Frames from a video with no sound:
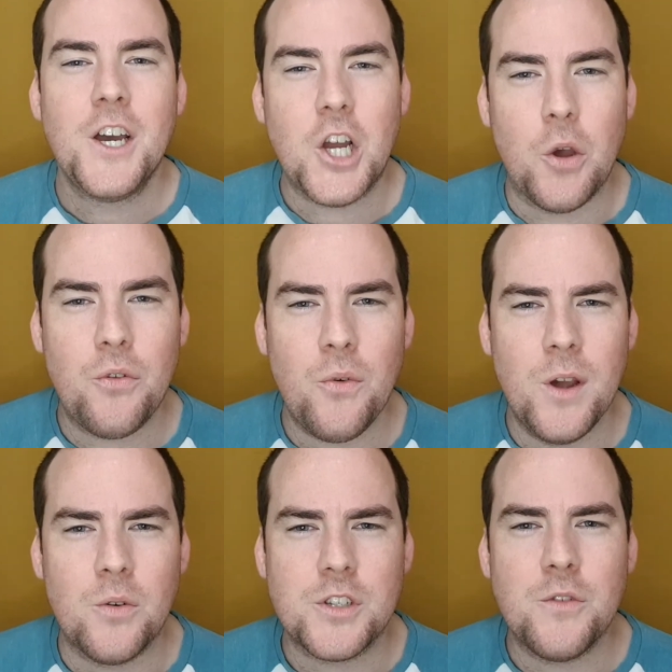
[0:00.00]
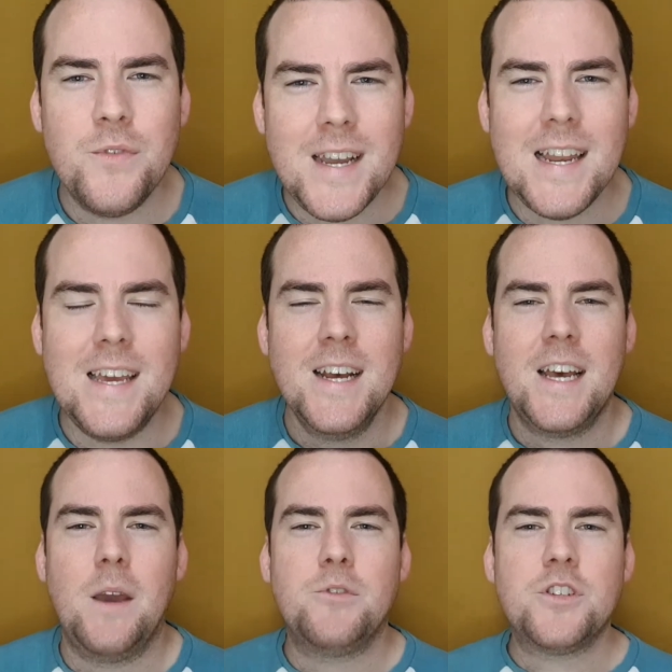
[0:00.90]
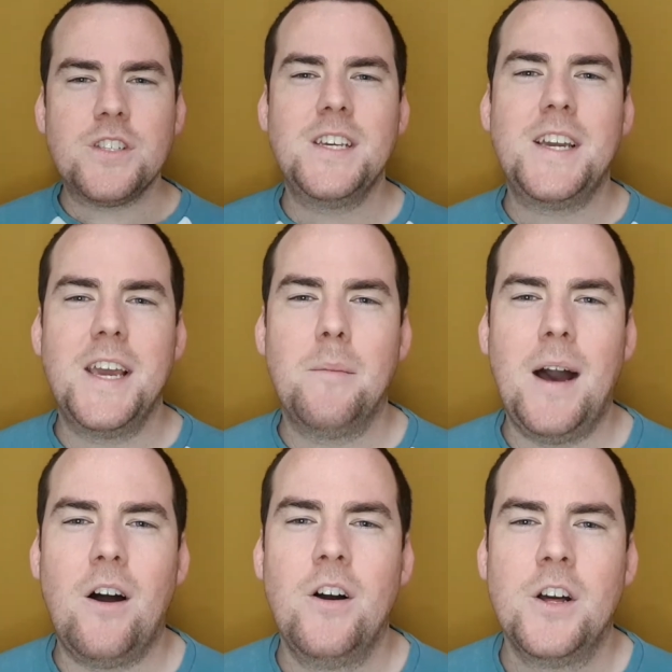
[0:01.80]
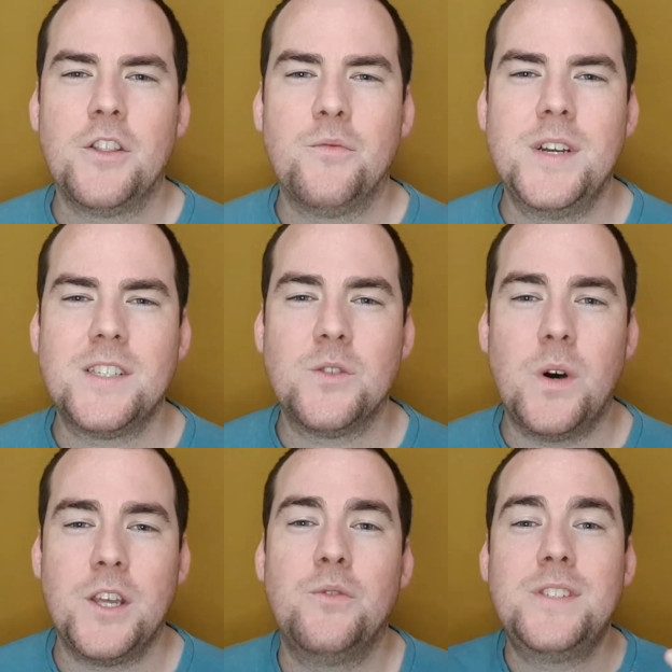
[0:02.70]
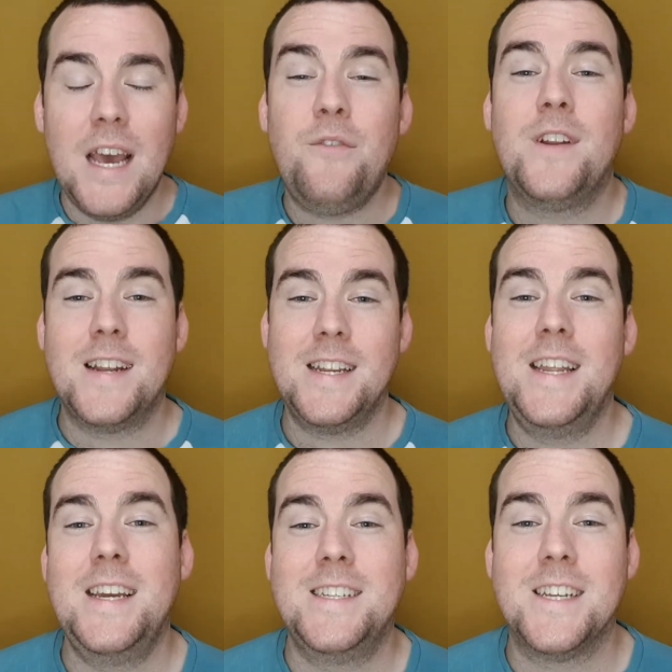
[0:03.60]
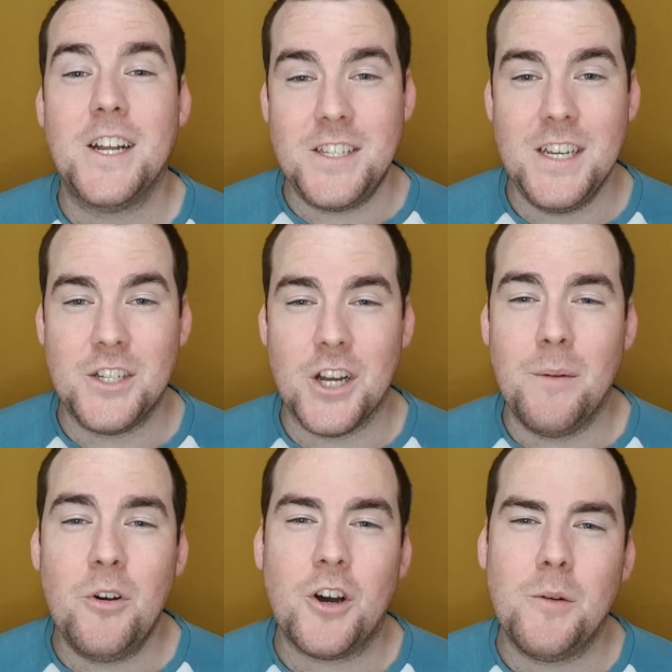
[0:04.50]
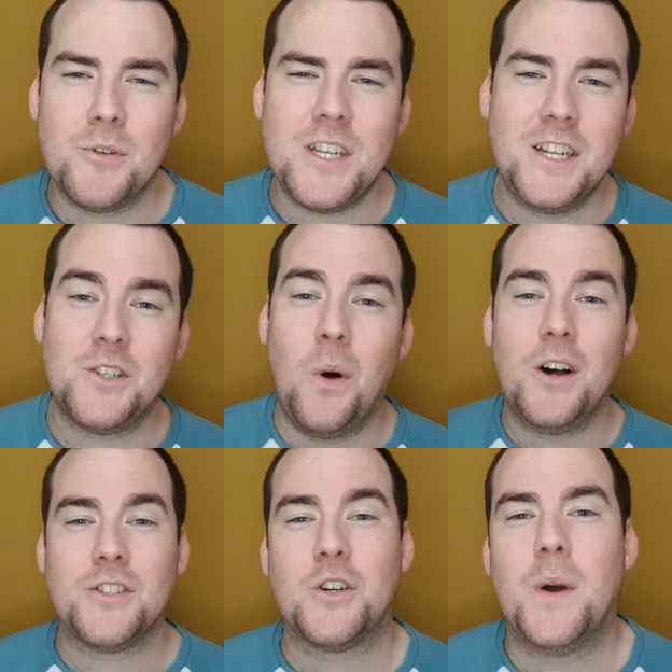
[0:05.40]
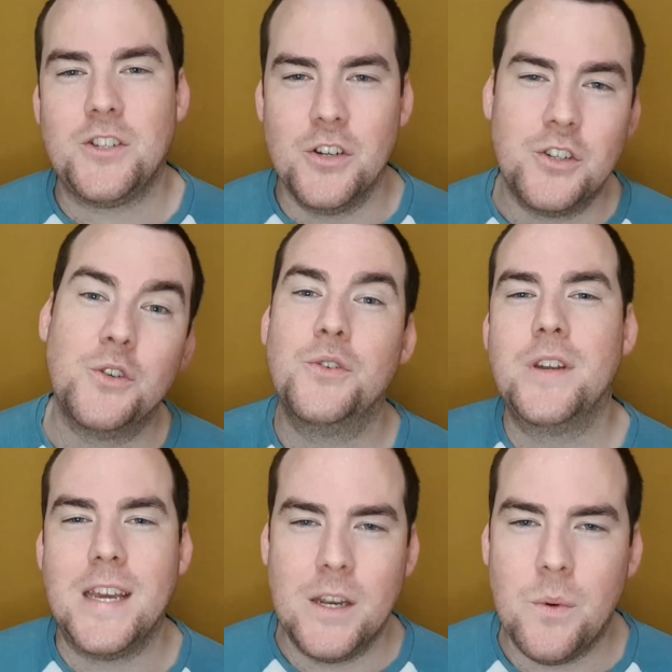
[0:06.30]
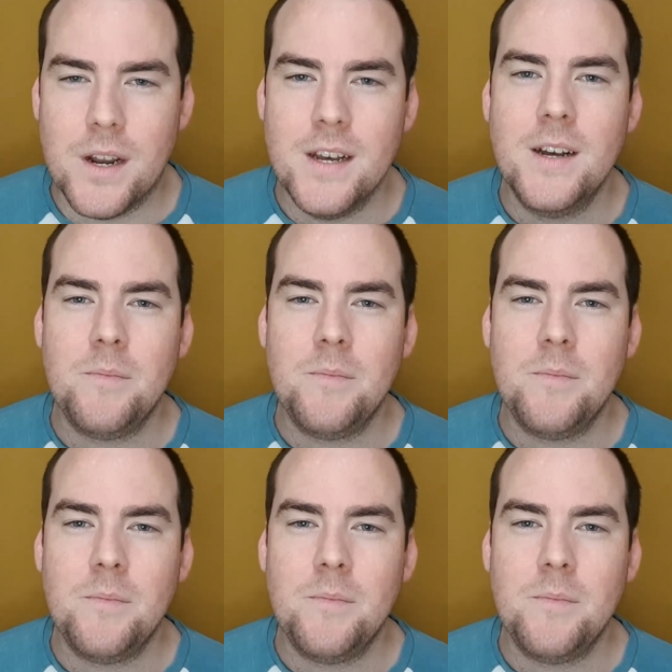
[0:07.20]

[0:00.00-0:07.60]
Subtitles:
go through it all. So really, it was just thinking about the reasons why you definitely need a teacher. I'm not going to pretend to ask the question, do you need one?